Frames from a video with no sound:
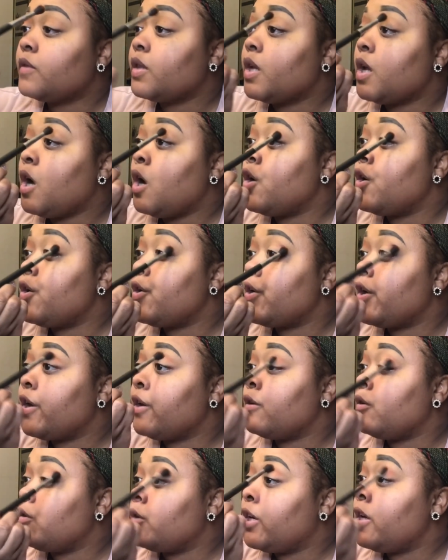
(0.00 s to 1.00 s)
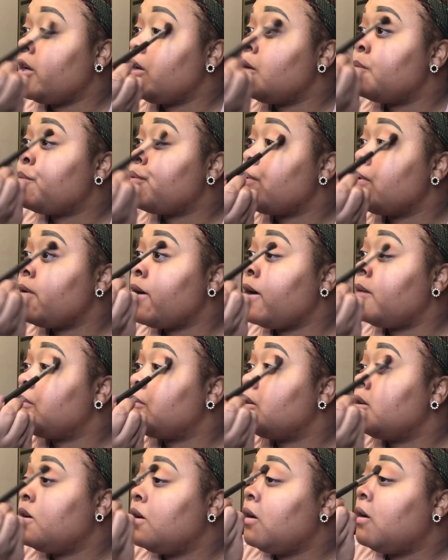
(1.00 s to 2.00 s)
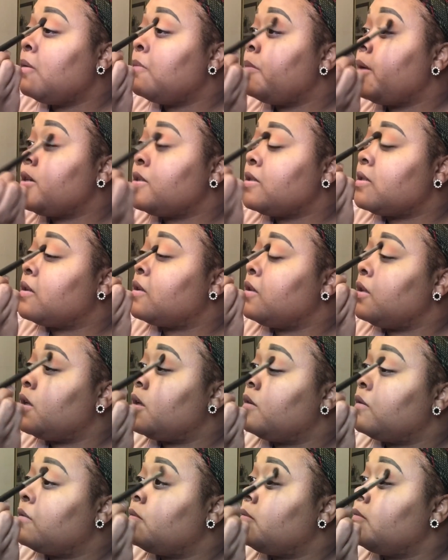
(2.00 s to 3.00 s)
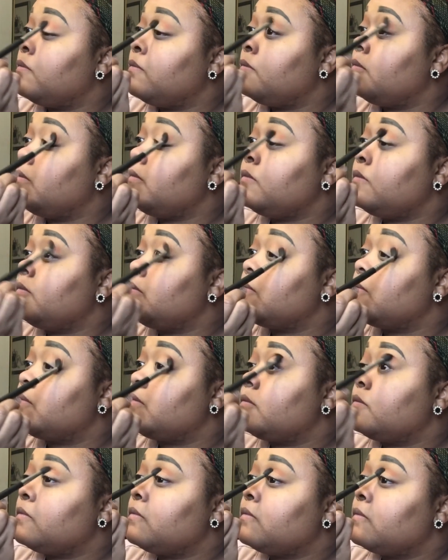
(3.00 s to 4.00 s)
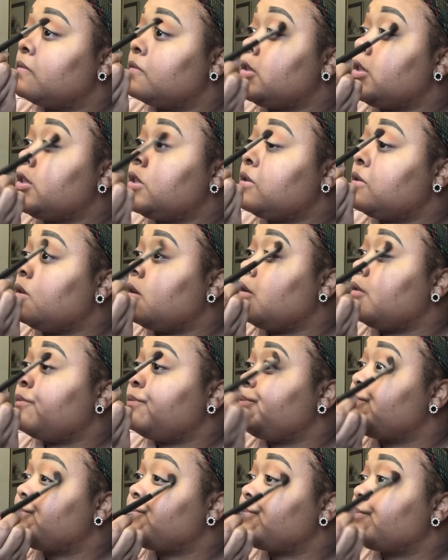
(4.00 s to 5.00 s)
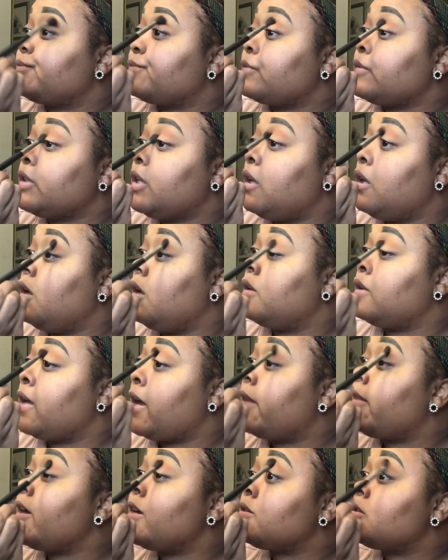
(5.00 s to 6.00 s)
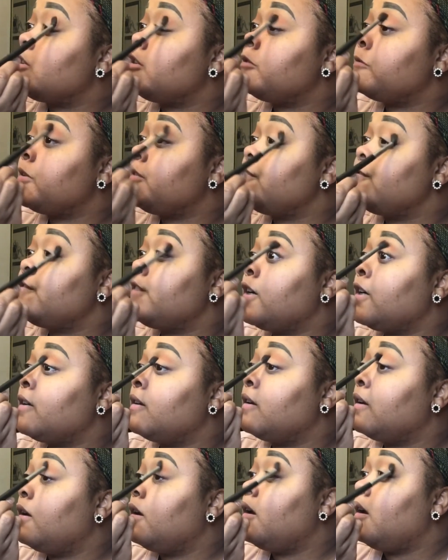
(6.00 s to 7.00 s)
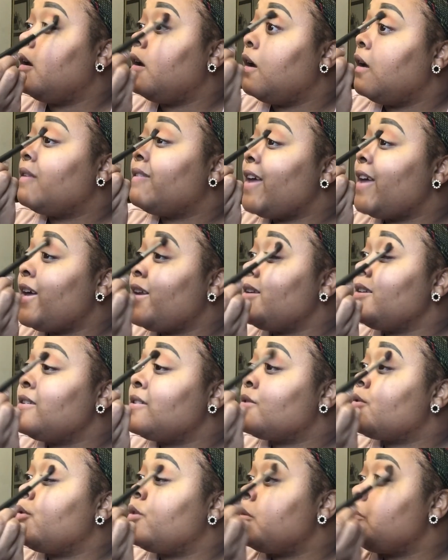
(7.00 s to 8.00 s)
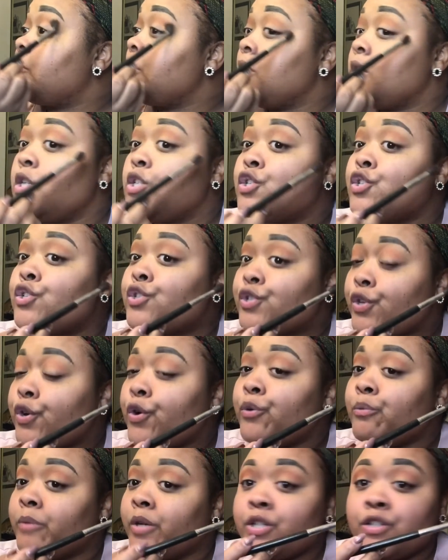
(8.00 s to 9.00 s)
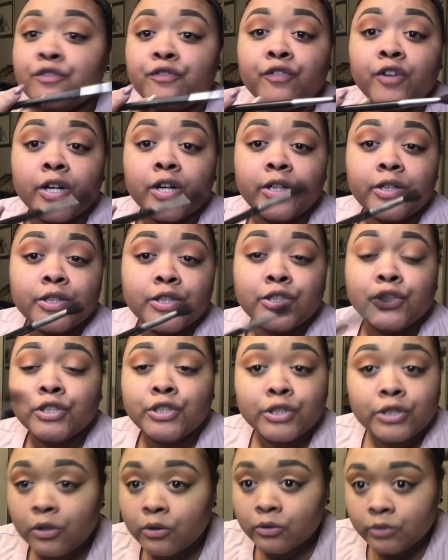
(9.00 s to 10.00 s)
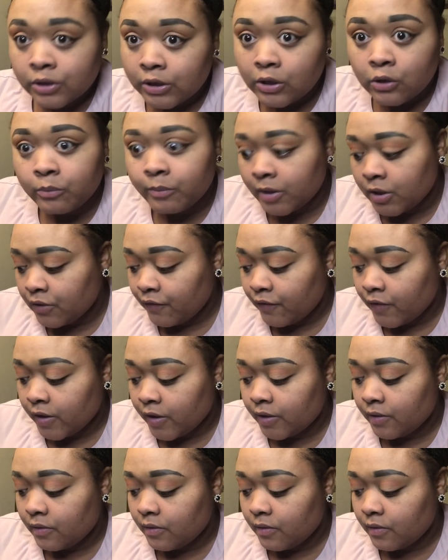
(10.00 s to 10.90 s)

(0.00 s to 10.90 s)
her hair, or getting it prepped basically. So yeah, that's gonna be fun. That is going to be so much fun. So much fun.